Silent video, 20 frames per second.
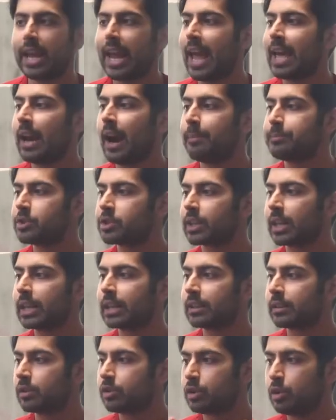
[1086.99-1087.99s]
And I'm just
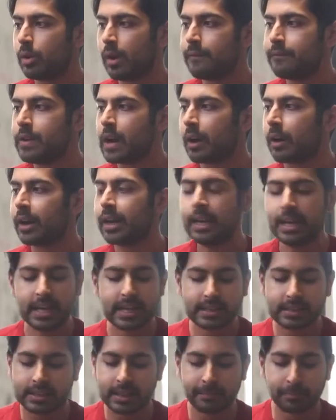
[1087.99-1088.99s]
going to do a very
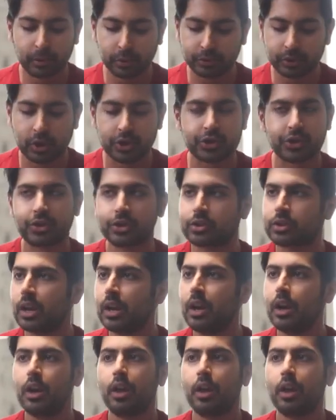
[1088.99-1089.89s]
simple search, just